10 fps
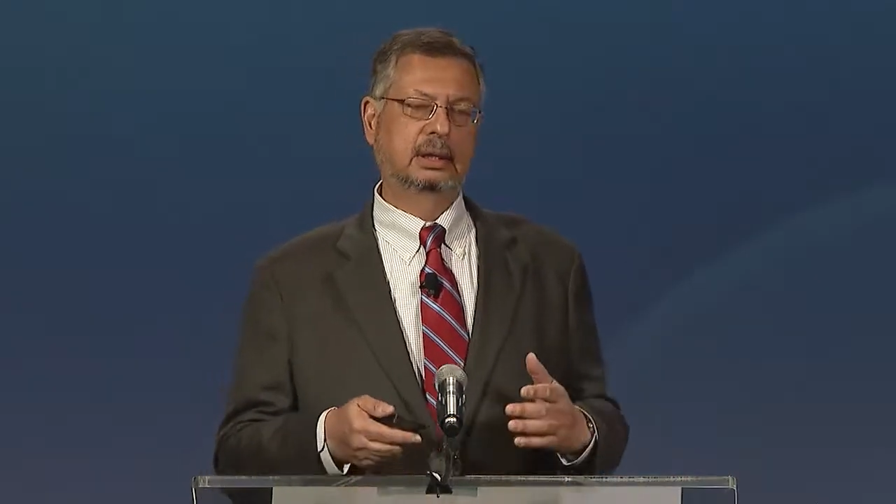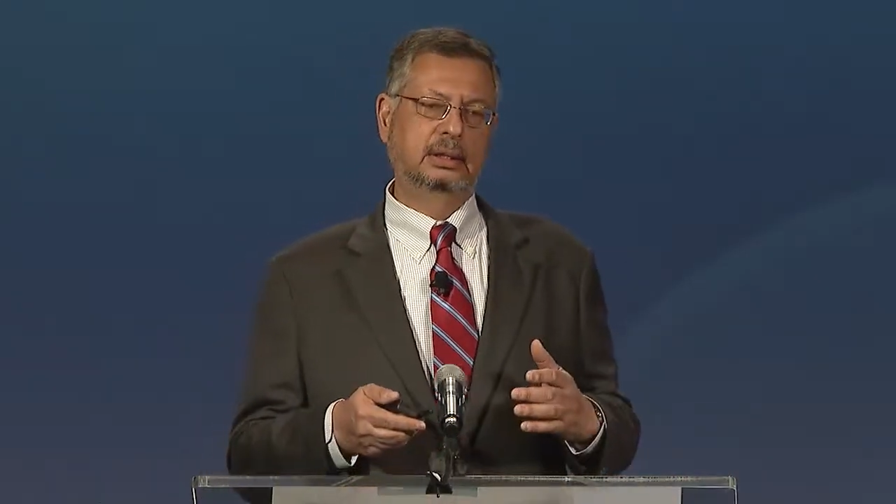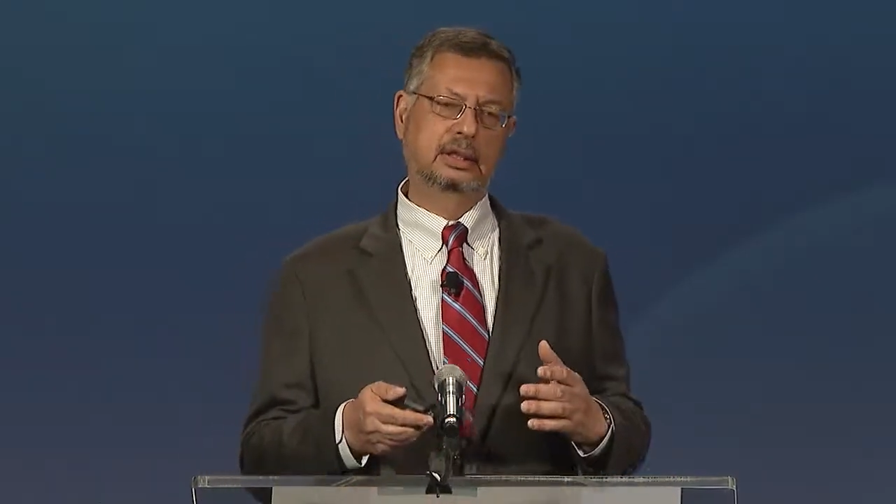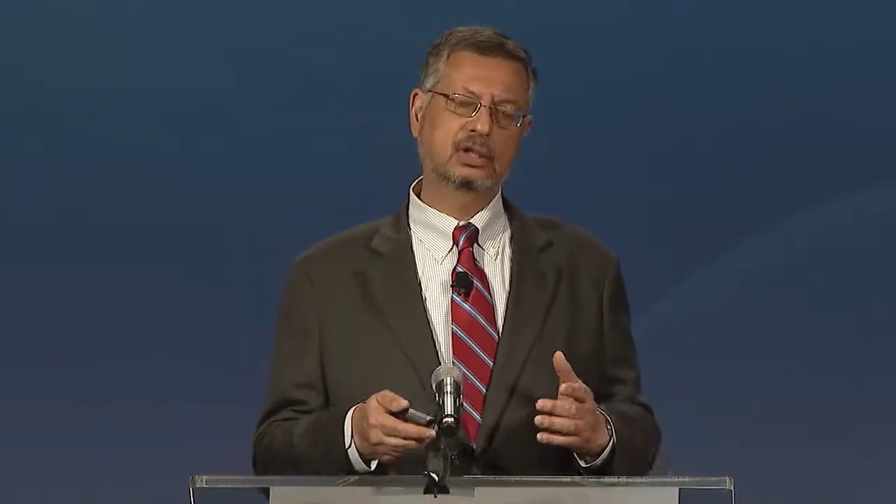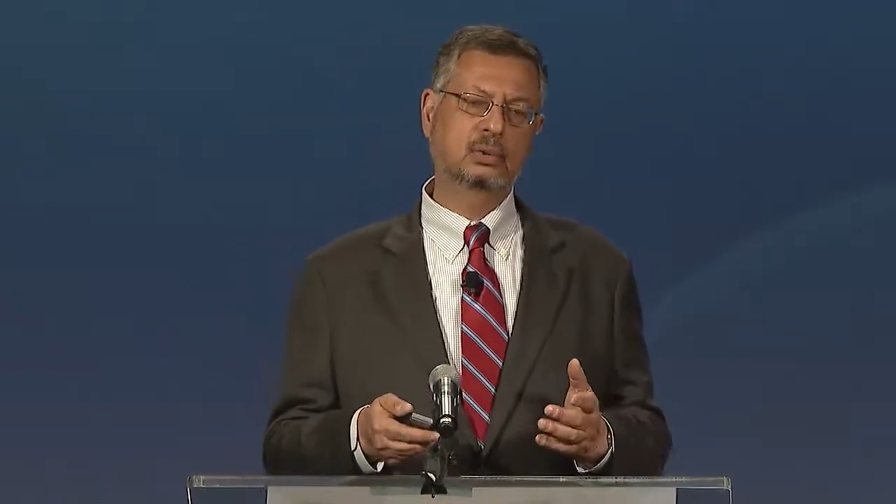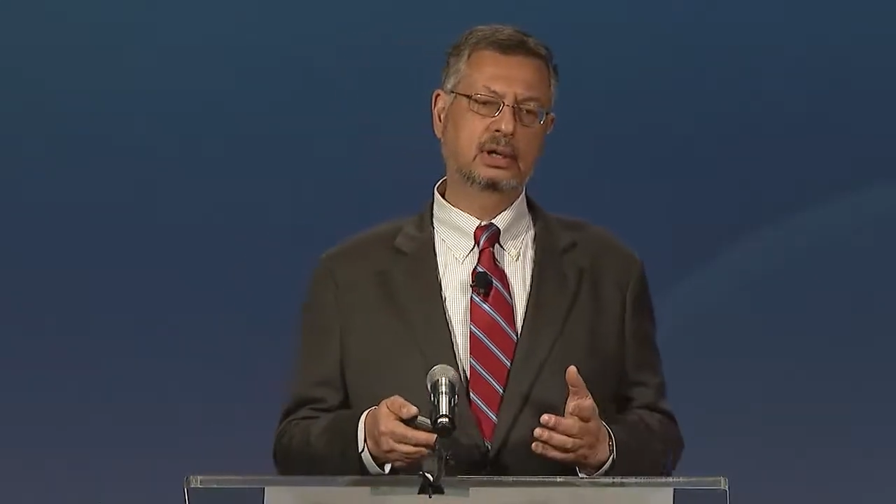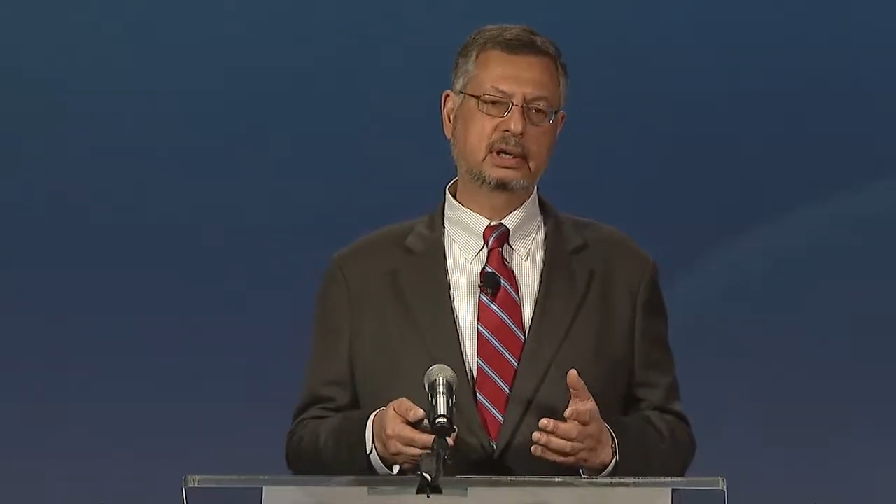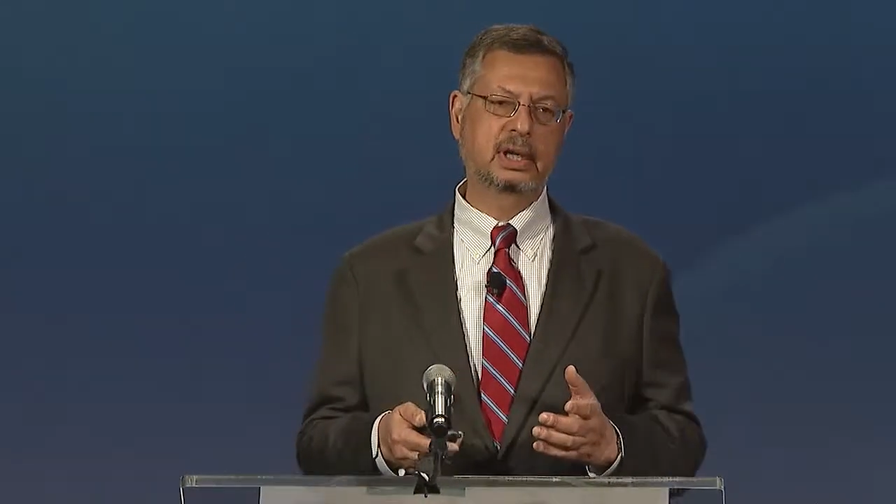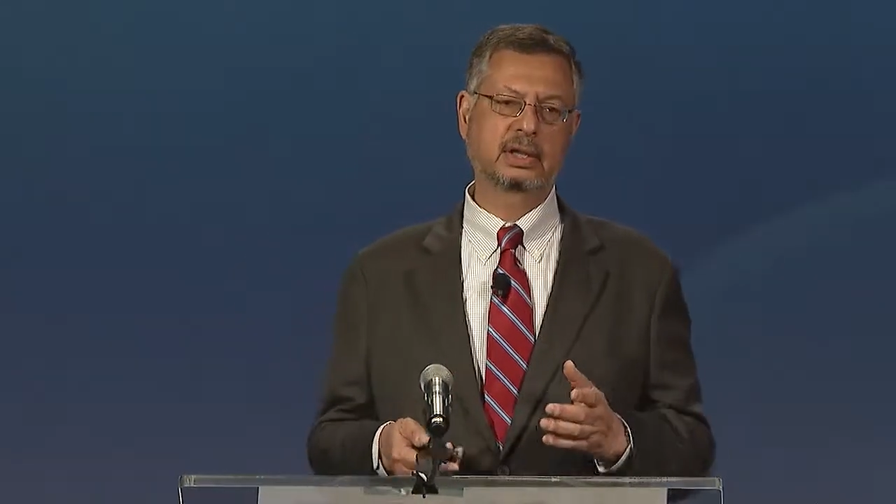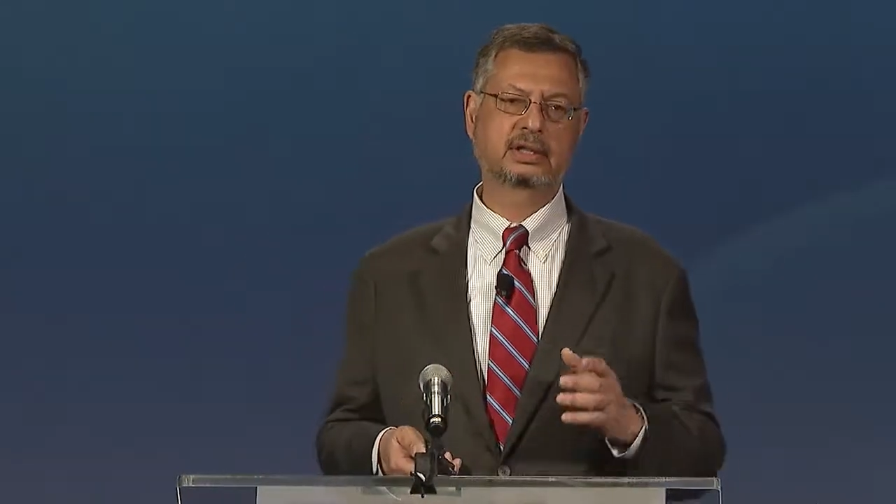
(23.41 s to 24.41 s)
this one
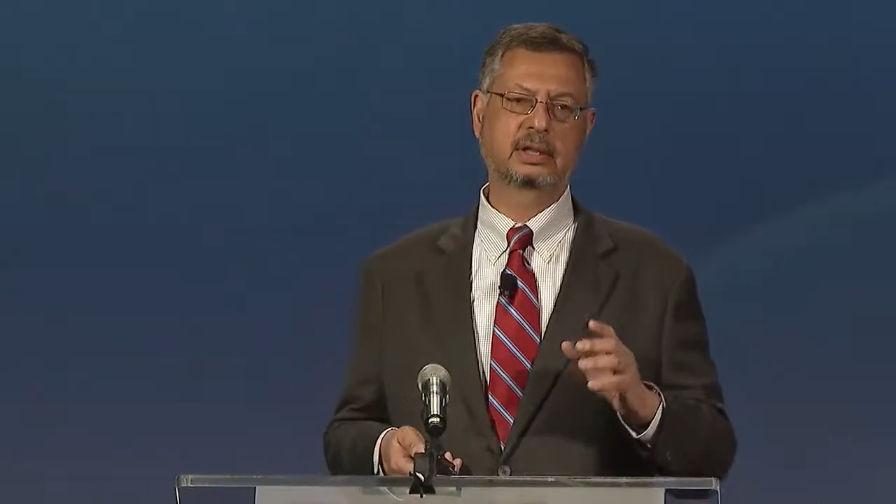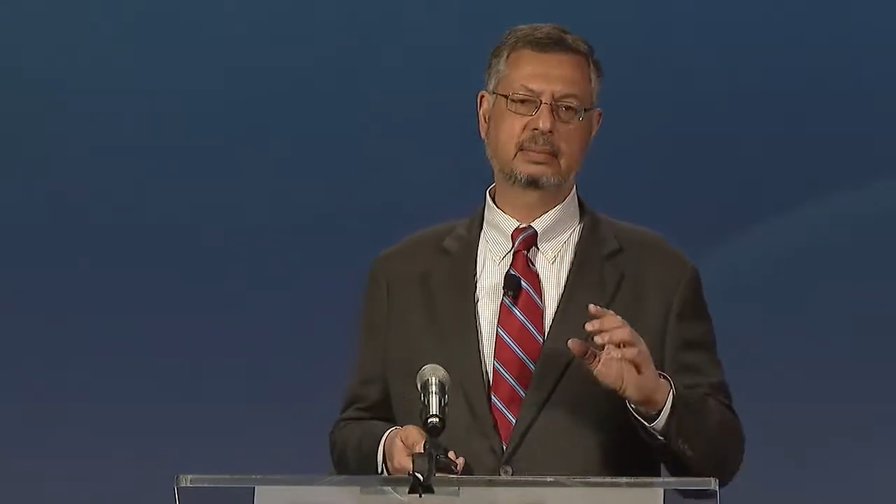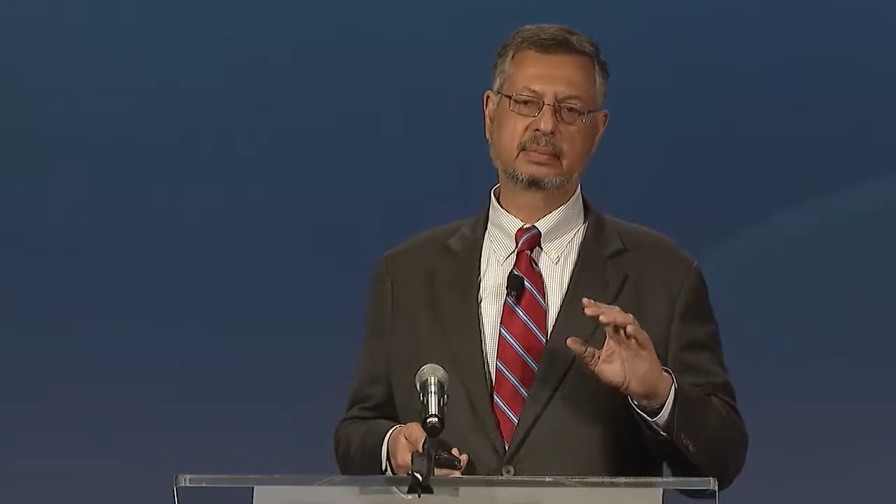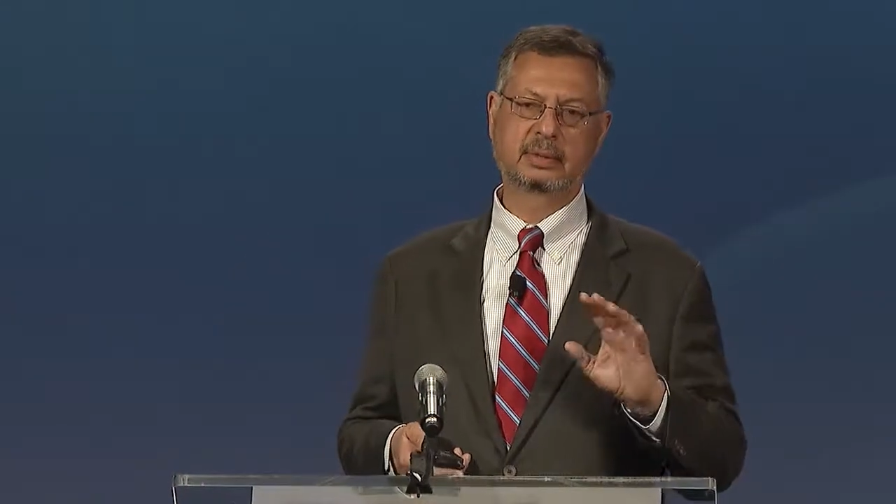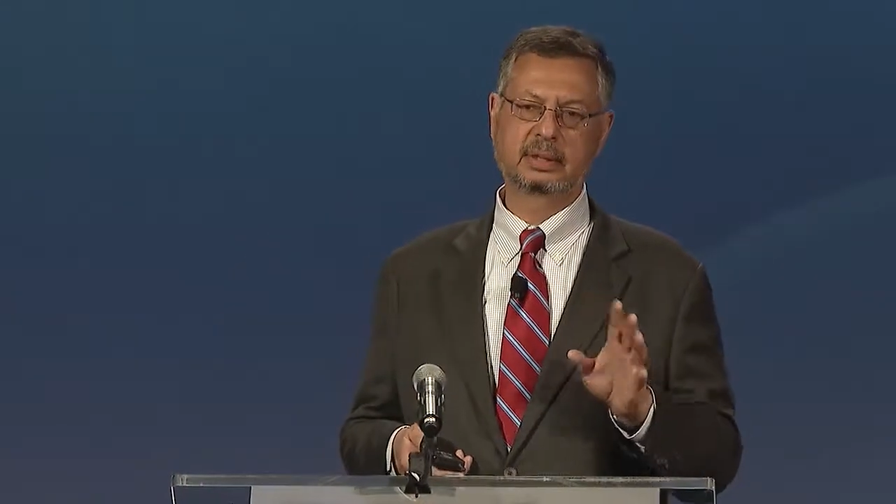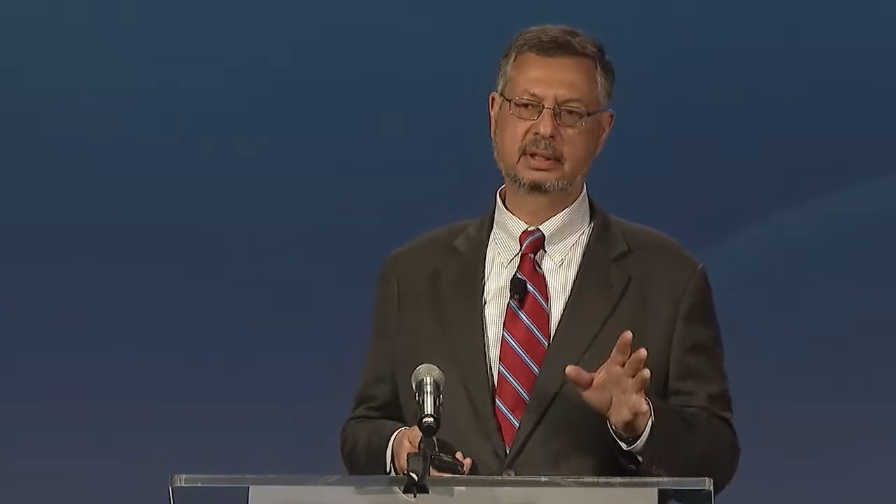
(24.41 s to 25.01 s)
has some